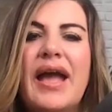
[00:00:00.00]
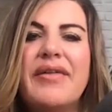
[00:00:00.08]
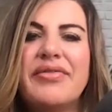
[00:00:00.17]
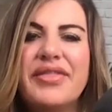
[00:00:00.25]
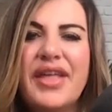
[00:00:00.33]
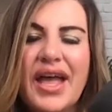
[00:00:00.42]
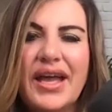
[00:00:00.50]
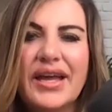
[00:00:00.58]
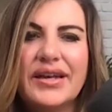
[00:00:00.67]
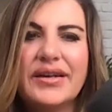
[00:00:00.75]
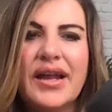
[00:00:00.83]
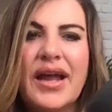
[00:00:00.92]
And
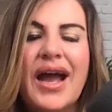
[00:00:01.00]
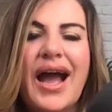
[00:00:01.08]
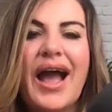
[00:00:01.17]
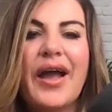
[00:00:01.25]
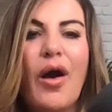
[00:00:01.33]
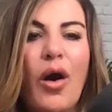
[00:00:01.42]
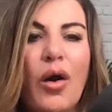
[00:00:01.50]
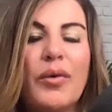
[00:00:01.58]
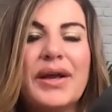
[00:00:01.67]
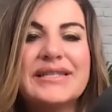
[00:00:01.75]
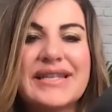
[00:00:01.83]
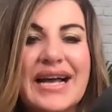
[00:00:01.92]
then I
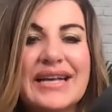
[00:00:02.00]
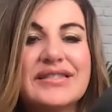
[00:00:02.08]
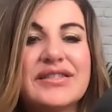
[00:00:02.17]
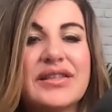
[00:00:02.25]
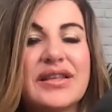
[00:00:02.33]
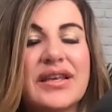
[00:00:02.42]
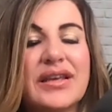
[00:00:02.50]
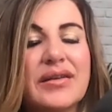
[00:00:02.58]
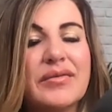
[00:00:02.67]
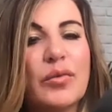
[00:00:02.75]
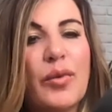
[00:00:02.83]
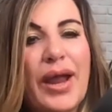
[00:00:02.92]
always ask
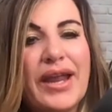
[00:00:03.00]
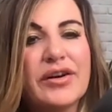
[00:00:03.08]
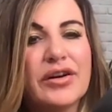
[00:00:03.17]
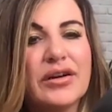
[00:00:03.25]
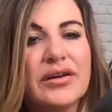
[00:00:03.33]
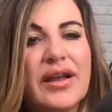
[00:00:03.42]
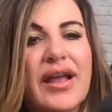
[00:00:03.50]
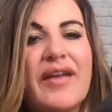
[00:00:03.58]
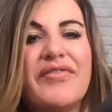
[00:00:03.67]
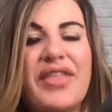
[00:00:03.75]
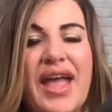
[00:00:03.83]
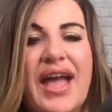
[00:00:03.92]
the waiter
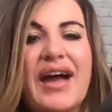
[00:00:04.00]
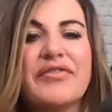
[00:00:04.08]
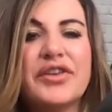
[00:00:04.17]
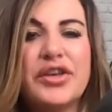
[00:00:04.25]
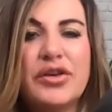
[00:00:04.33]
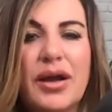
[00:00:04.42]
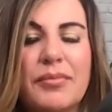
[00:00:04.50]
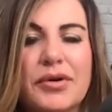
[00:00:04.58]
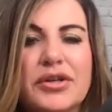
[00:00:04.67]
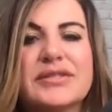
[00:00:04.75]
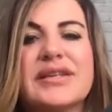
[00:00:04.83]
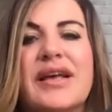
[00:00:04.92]
if they have
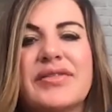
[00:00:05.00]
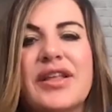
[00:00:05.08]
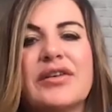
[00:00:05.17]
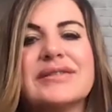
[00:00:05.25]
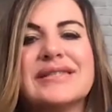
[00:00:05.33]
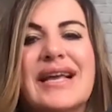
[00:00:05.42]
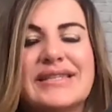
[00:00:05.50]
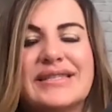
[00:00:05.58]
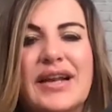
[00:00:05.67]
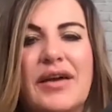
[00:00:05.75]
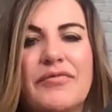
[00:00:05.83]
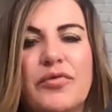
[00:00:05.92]
cucumbers and they'll
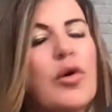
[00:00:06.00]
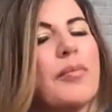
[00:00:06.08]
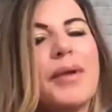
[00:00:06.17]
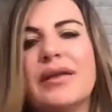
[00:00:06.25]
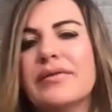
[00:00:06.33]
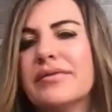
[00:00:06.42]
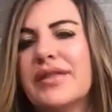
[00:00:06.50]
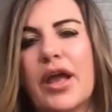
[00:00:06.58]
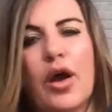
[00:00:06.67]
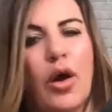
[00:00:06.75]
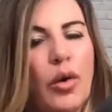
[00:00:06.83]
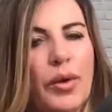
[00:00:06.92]
slice it up for me.
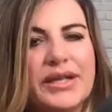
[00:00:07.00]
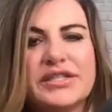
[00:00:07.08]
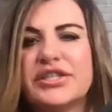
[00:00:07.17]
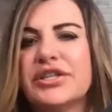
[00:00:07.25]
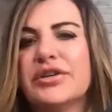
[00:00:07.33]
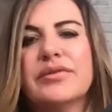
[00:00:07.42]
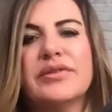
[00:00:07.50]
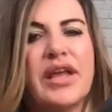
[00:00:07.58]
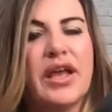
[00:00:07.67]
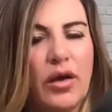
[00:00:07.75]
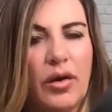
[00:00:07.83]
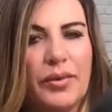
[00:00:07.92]
They always do,
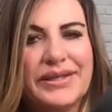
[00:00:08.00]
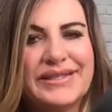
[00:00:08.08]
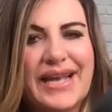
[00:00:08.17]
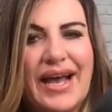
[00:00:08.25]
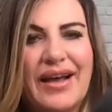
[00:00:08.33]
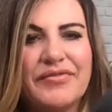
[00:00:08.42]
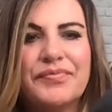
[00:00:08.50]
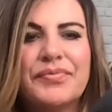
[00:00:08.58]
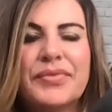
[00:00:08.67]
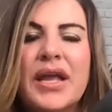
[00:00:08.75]
they always have.